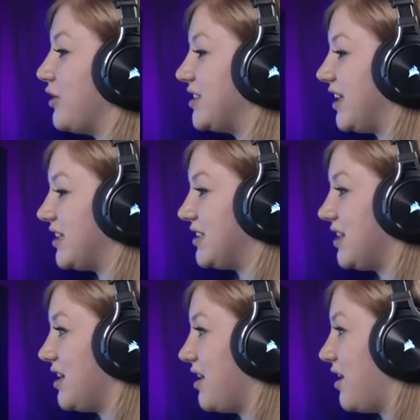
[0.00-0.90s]
use it
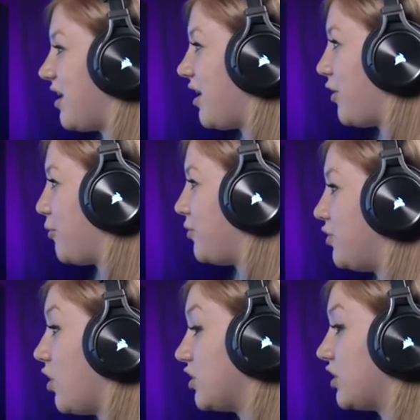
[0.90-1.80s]
um,
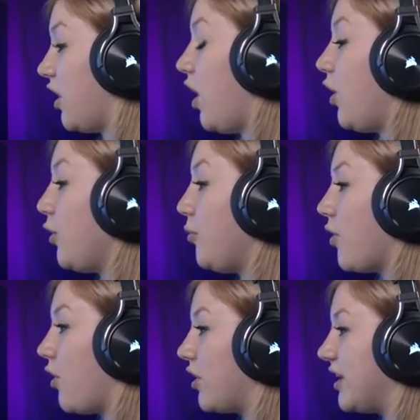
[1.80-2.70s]
not at
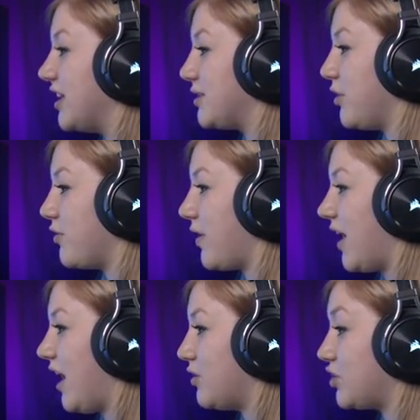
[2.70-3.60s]
home or you need to move it around
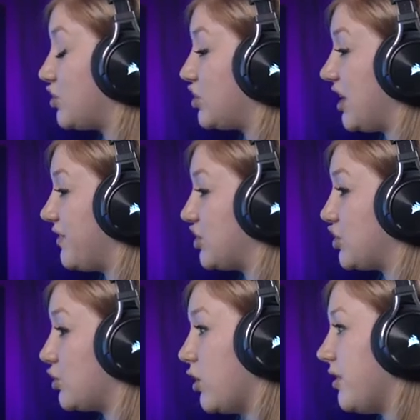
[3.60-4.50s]
the house or just even
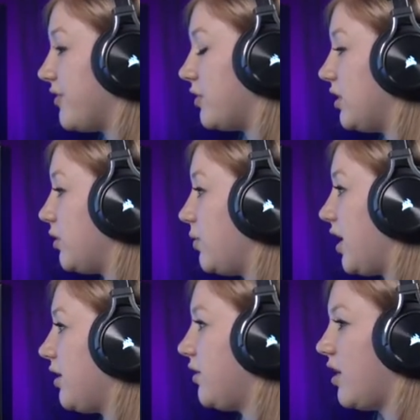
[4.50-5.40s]
store it for a little
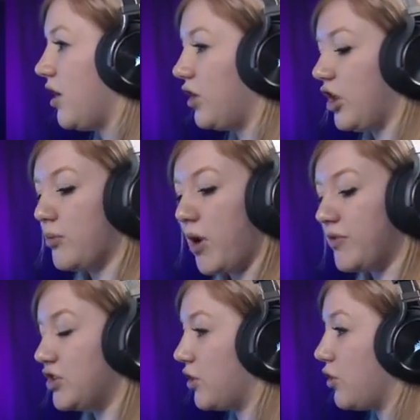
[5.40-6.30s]
while, you can pop
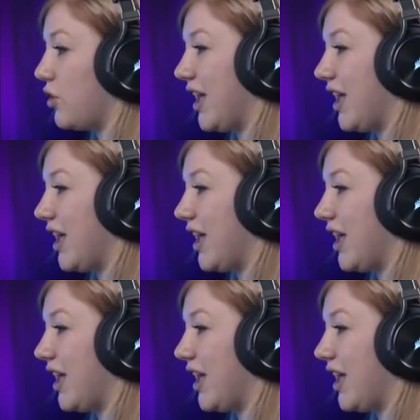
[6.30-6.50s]
the dongle